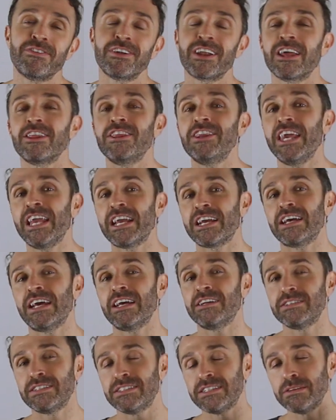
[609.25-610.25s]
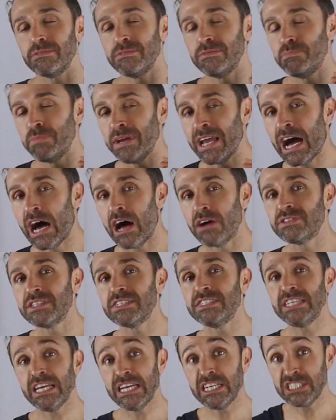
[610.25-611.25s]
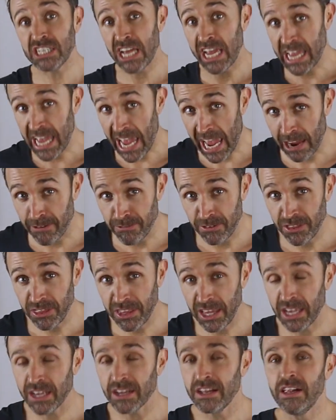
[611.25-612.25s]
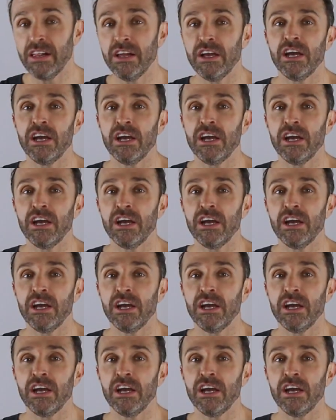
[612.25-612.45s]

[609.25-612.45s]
And I think to be able to DJ everything,